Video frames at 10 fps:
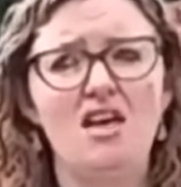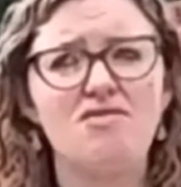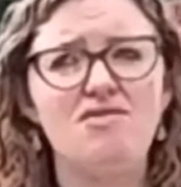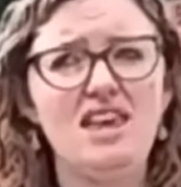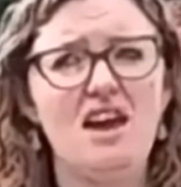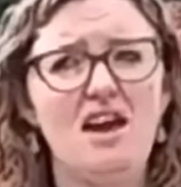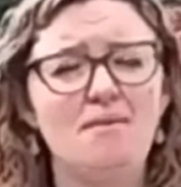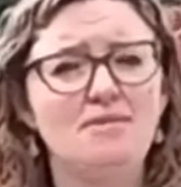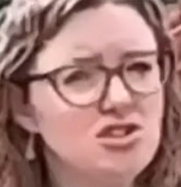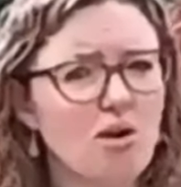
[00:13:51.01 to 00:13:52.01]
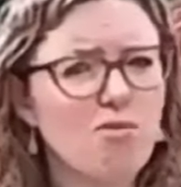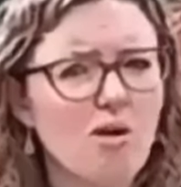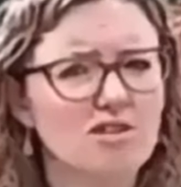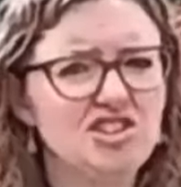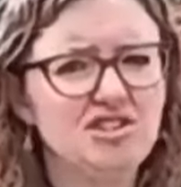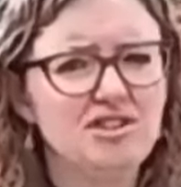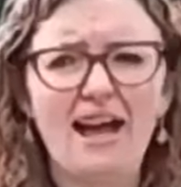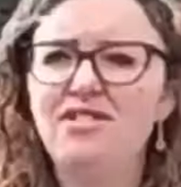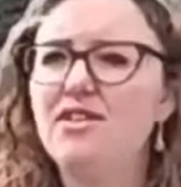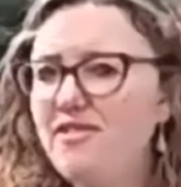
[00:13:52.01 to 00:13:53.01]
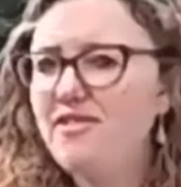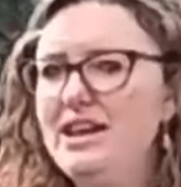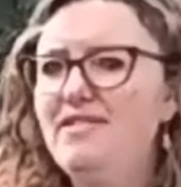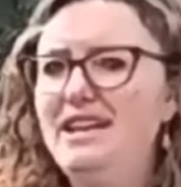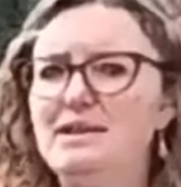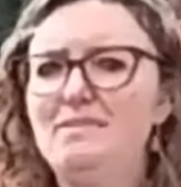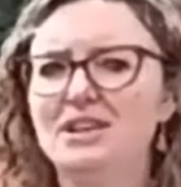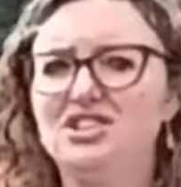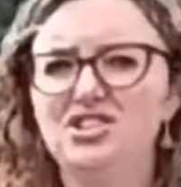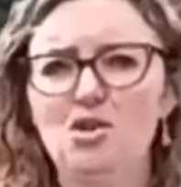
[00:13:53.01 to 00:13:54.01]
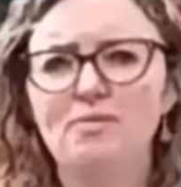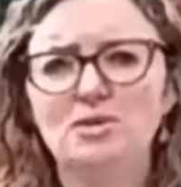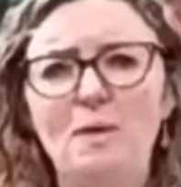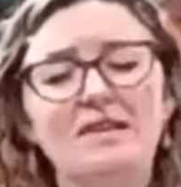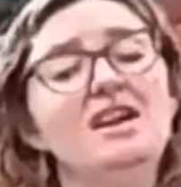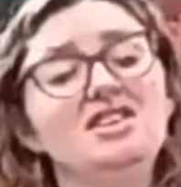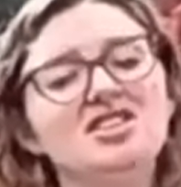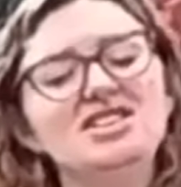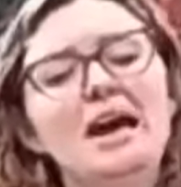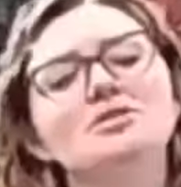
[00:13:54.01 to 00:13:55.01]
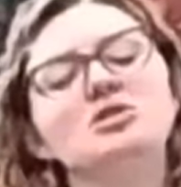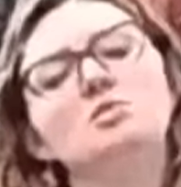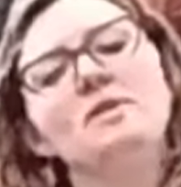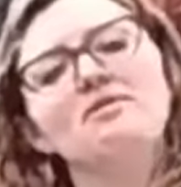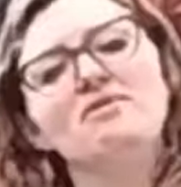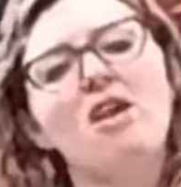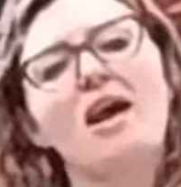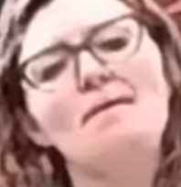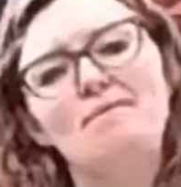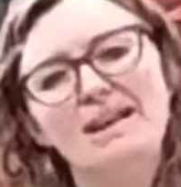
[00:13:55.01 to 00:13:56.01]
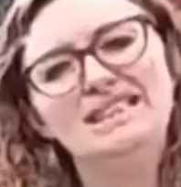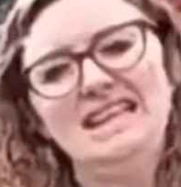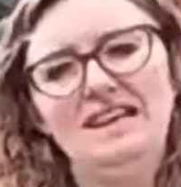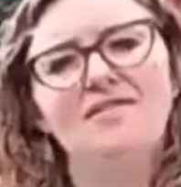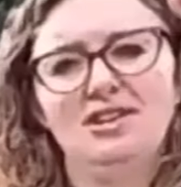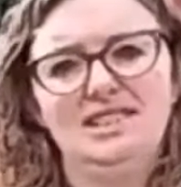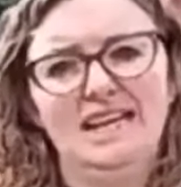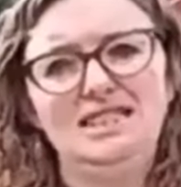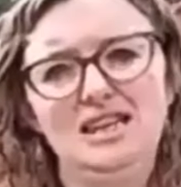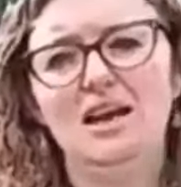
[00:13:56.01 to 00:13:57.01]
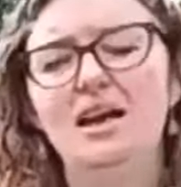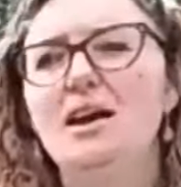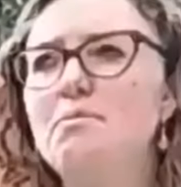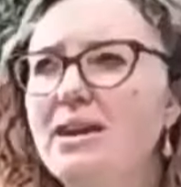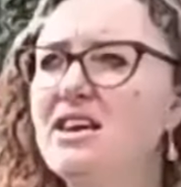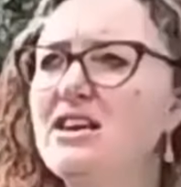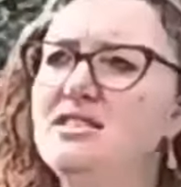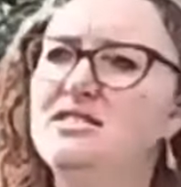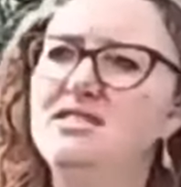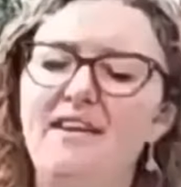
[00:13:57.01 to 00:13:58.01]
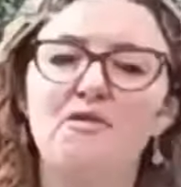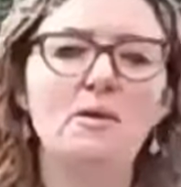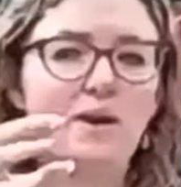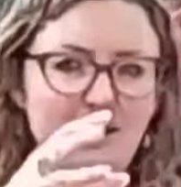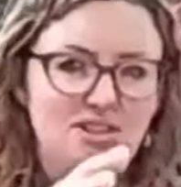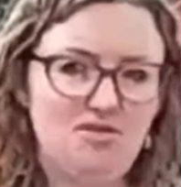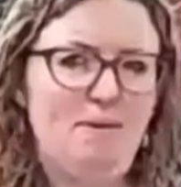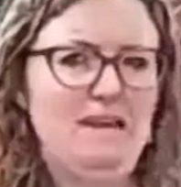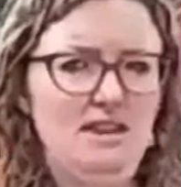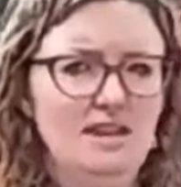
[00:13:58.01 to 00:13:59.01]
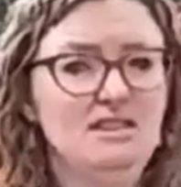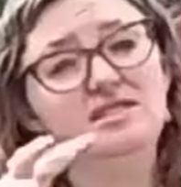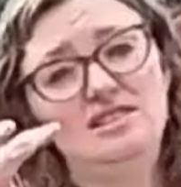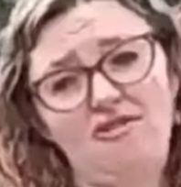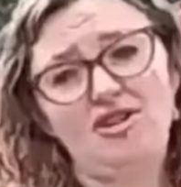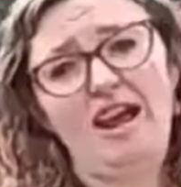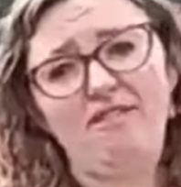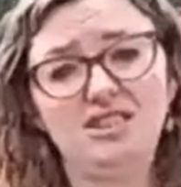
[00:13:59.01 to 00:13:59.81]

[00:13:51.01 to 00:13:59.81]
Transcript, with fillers: The stopwatch and the 5 litre measured storm as well just helps us with the reliability of our data, because if we were going to repeat this in different areas,